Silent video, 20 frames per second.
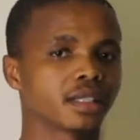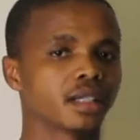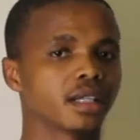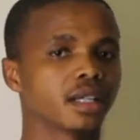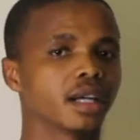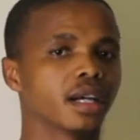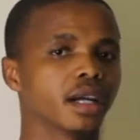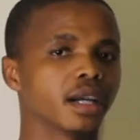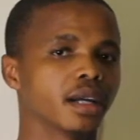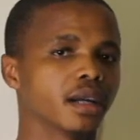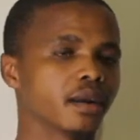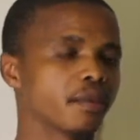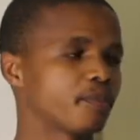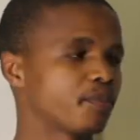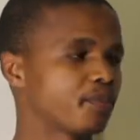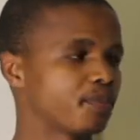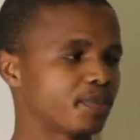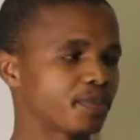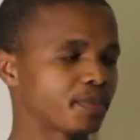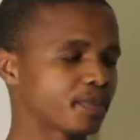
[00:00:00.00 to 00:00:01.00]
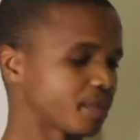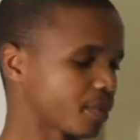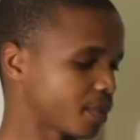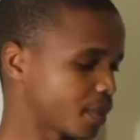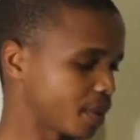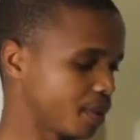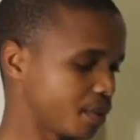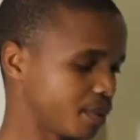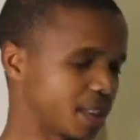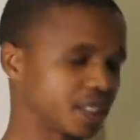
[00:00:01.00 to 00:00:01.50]

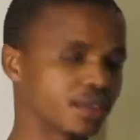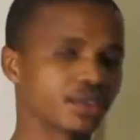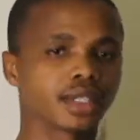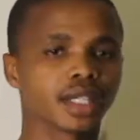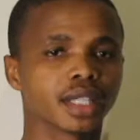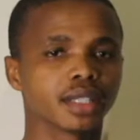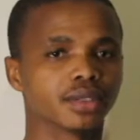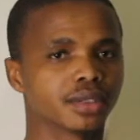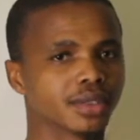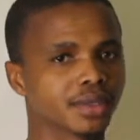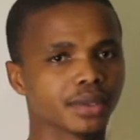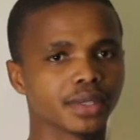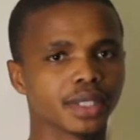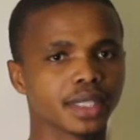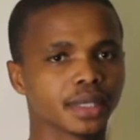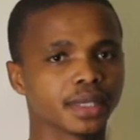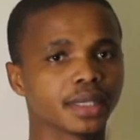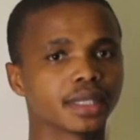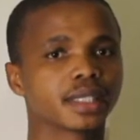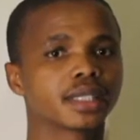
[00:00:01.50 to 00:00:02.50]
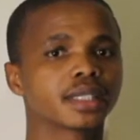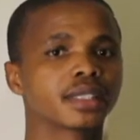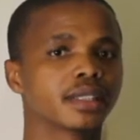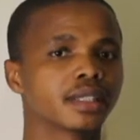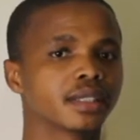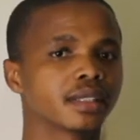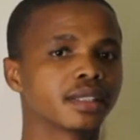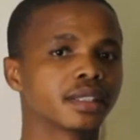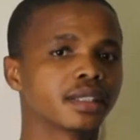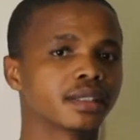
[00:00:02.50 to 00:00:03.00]
What you can do is
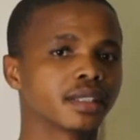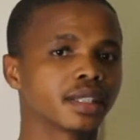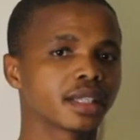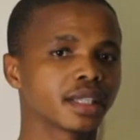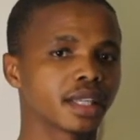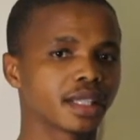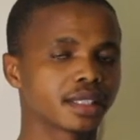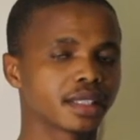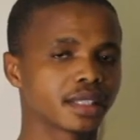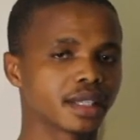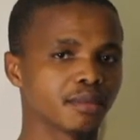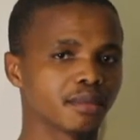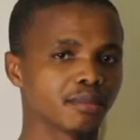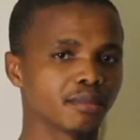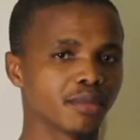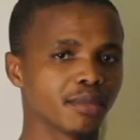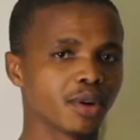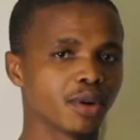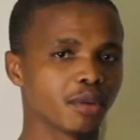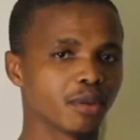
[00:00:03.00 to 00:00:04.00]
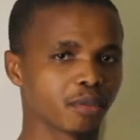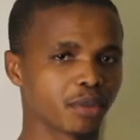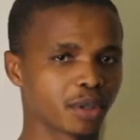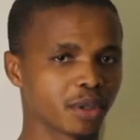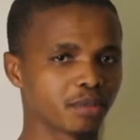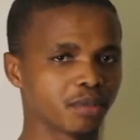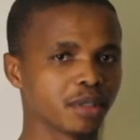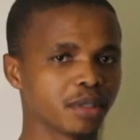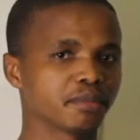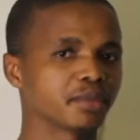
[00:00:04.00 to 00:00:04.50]
get some more
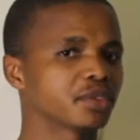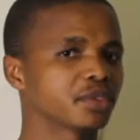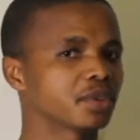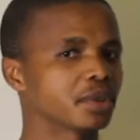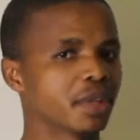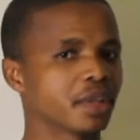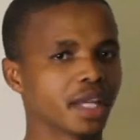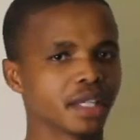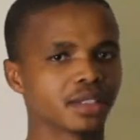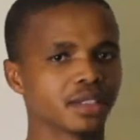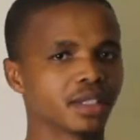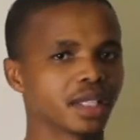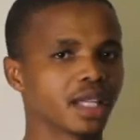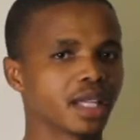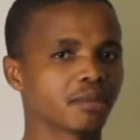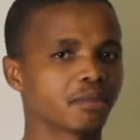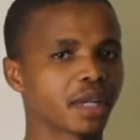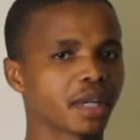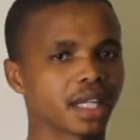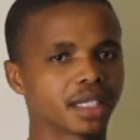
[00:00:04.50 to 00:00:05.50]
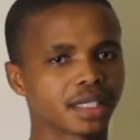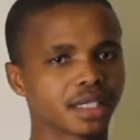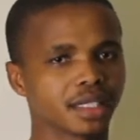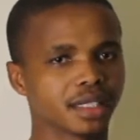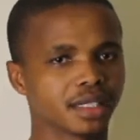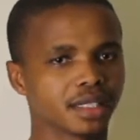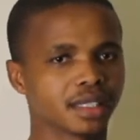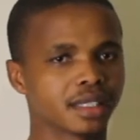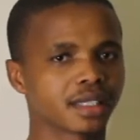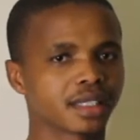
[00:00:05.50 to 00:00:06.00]
problems so that you can
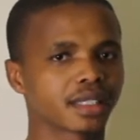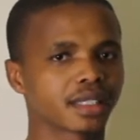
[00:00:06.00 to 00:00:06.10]
practice